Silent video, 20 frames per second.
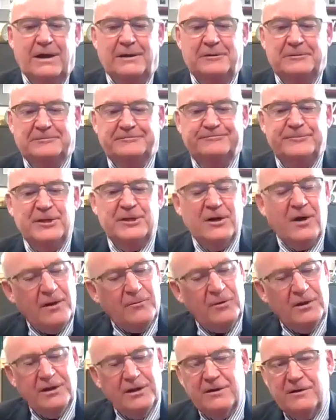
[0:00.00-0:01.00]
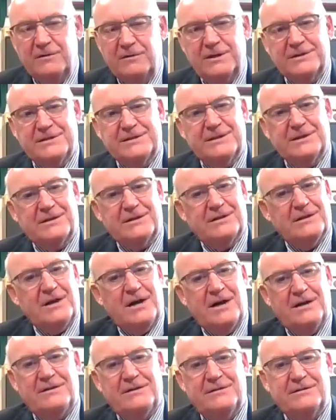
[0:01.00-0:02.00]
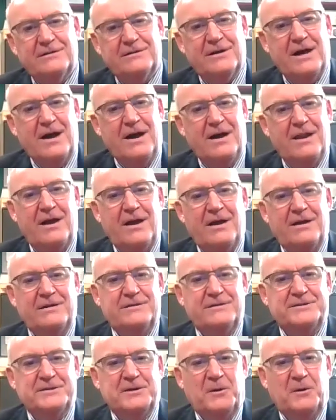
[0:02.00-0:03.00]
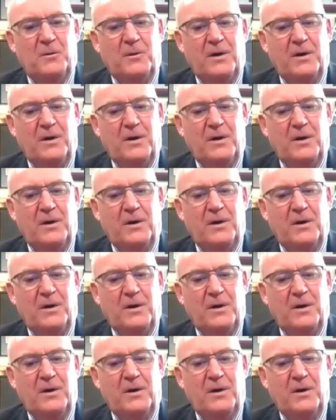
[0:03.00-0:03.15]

I really don't get sick a lot. And so